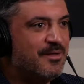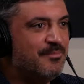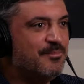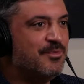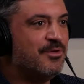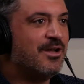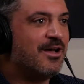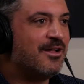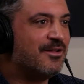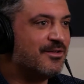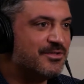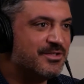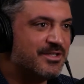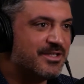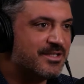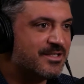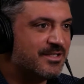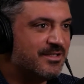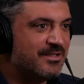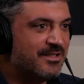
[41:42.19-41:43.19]

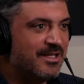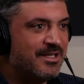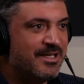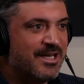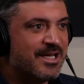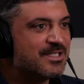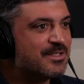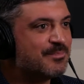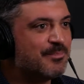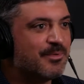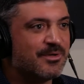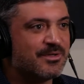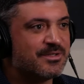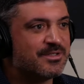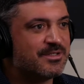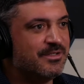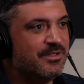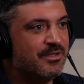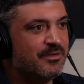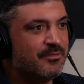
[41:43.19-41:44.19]
immunologists and
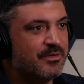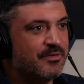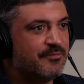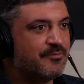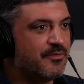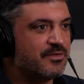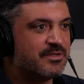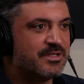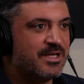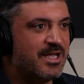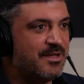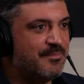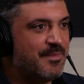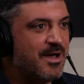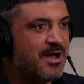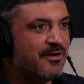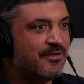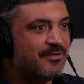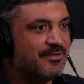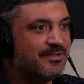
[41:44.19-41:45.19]
experts, you know, when it first
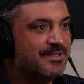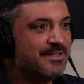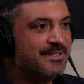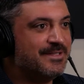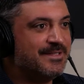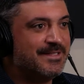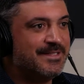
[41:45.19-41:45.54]
came out,